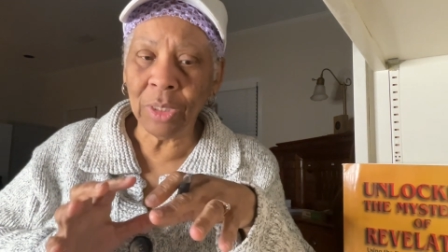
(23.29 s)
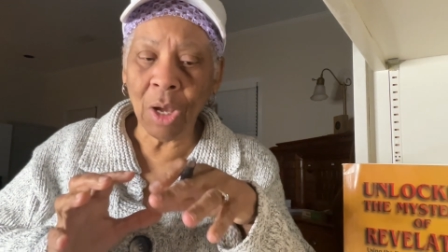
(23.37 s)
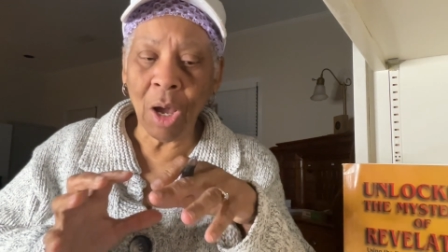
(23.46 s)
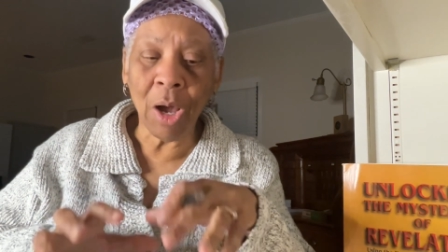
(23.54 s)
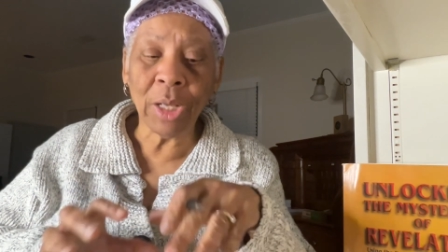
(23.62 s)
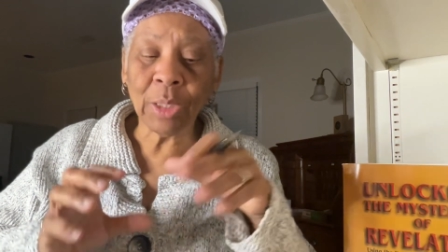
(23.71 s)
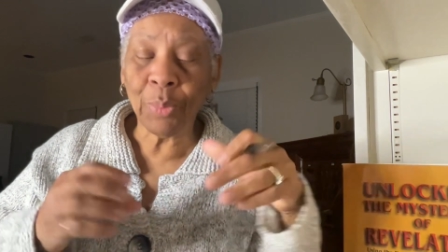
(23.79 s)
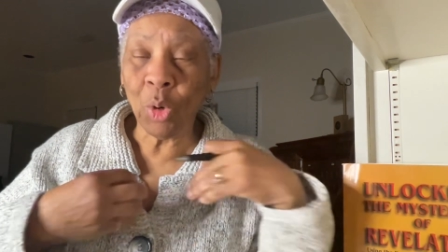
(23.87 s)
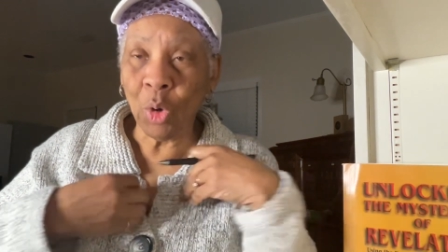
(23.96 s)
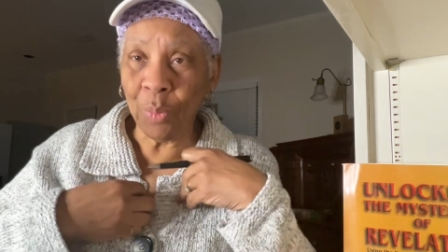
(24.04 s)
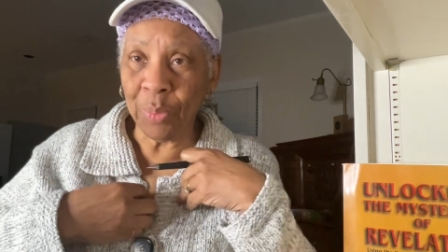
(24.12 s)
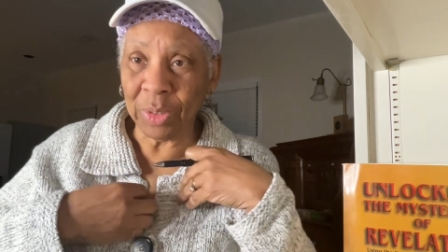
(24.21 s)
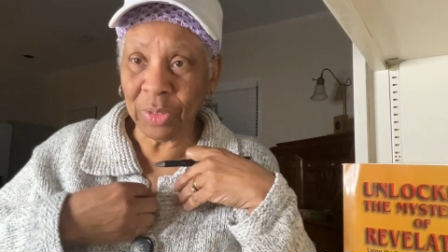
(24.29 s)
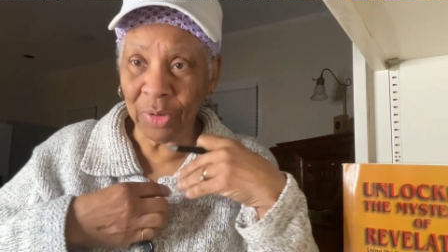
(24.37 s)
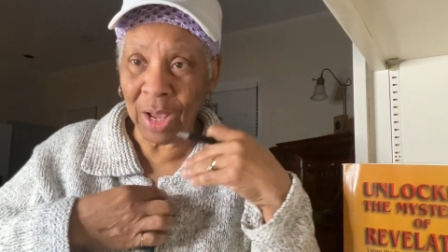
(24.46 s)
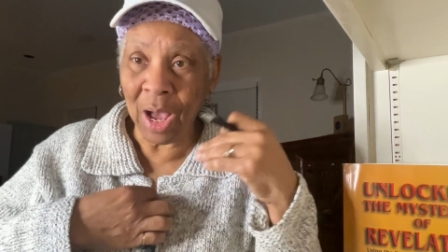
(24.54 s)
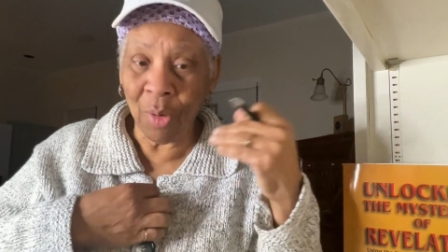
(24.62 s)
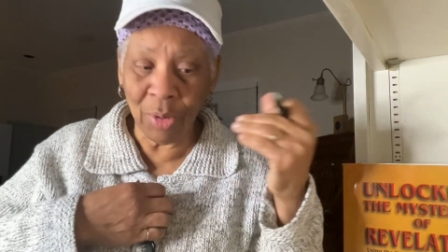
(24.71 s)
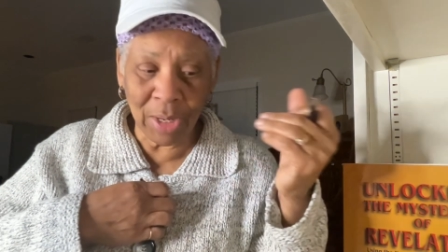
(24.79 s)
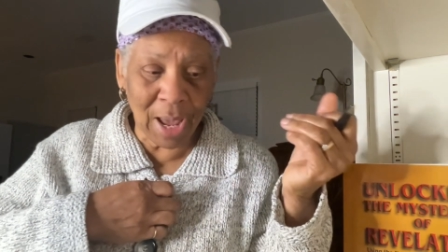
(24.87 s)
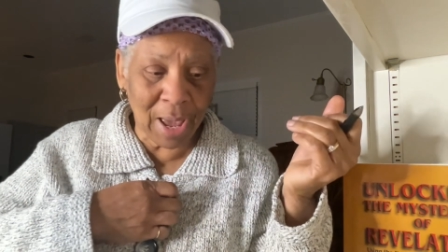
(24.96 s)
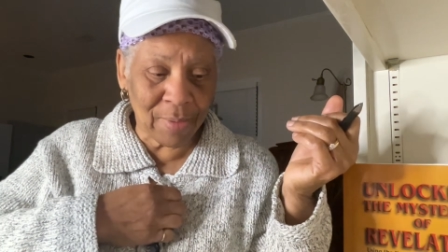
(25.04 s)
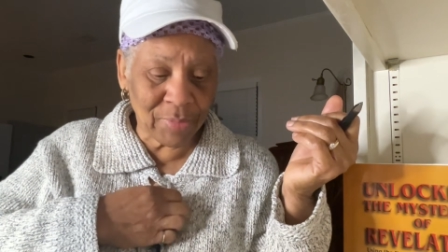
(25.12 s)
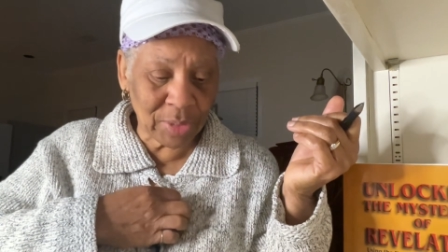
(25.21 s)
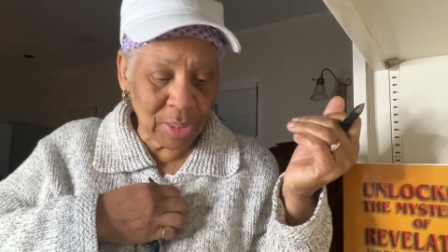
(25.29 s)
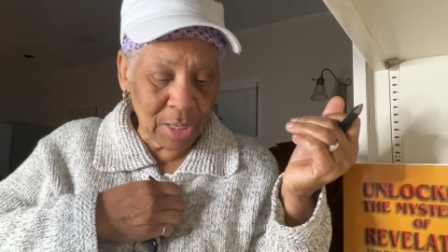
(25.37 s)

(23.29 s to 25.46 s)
God's purpose for our lives.